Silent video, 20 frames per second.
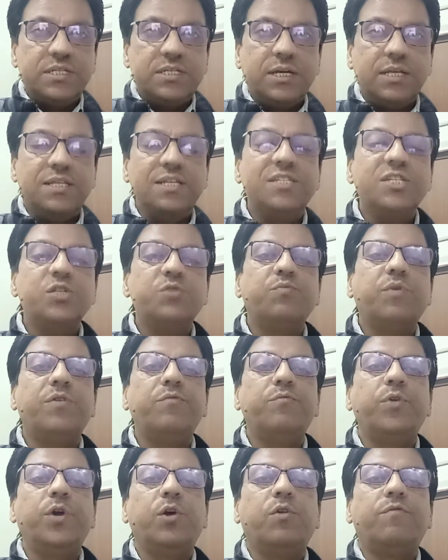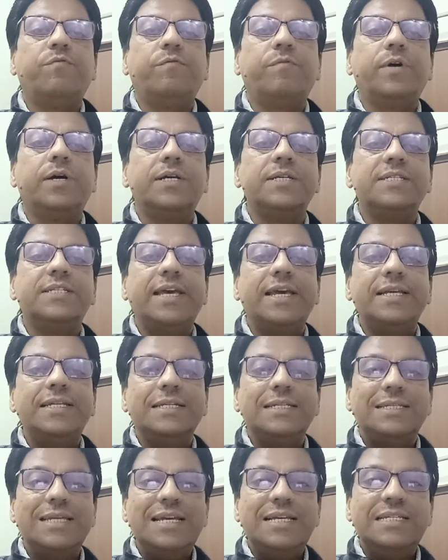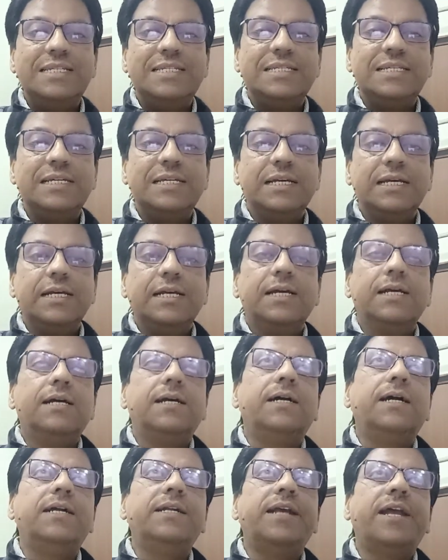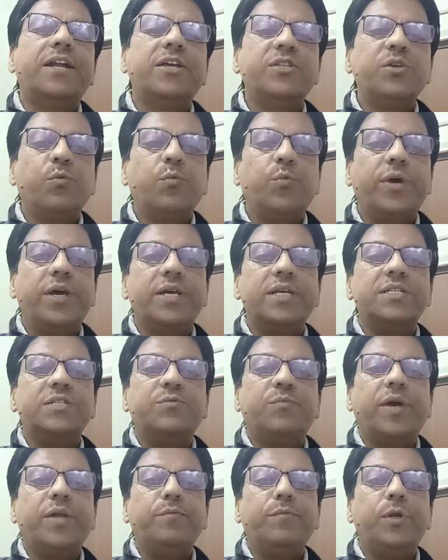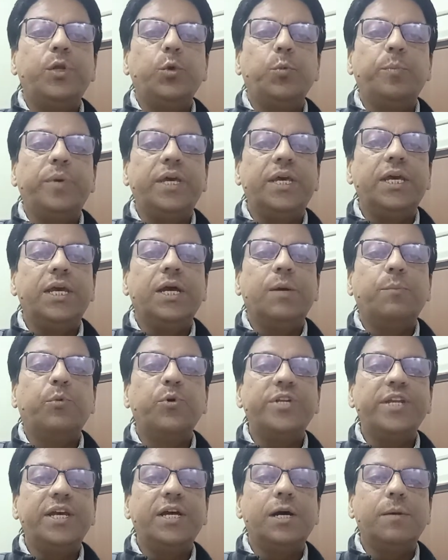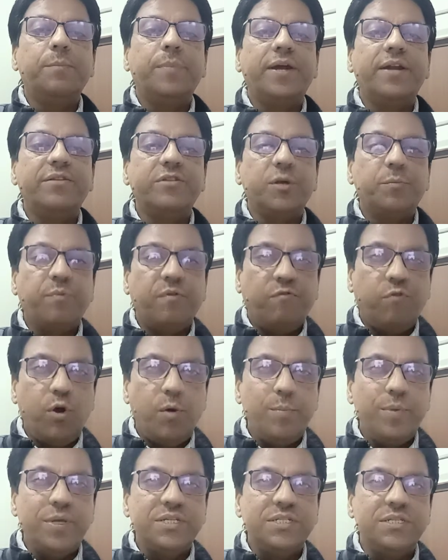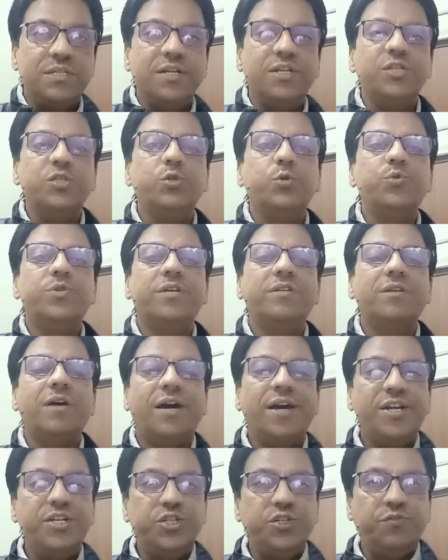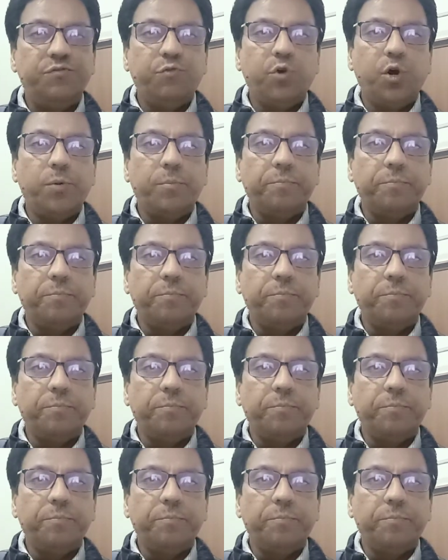This is one way of saying the things. And another way is when will you be putting up another performance, that is using the ing form.